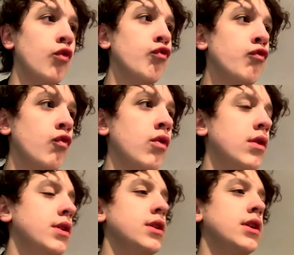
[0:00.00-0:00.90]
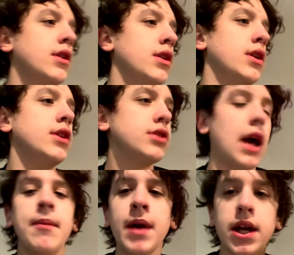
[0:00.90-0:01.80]

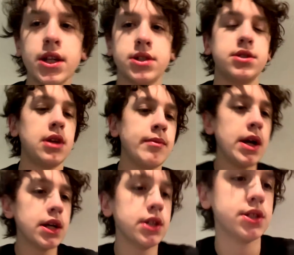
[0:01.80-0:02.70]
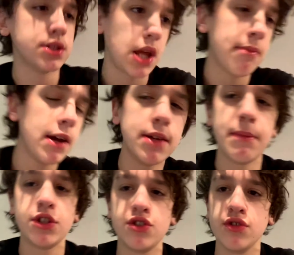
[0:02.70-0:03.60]
I'm not gonna I'm not gonna I'm not gonna
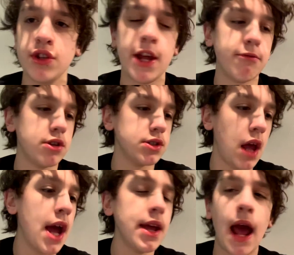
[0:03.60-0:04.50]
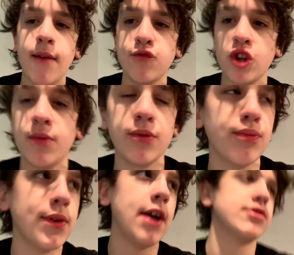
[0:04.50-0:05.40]
mention her name because I have trouble
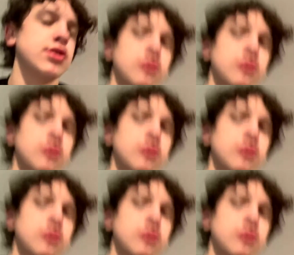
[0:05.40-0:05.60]
pronouncing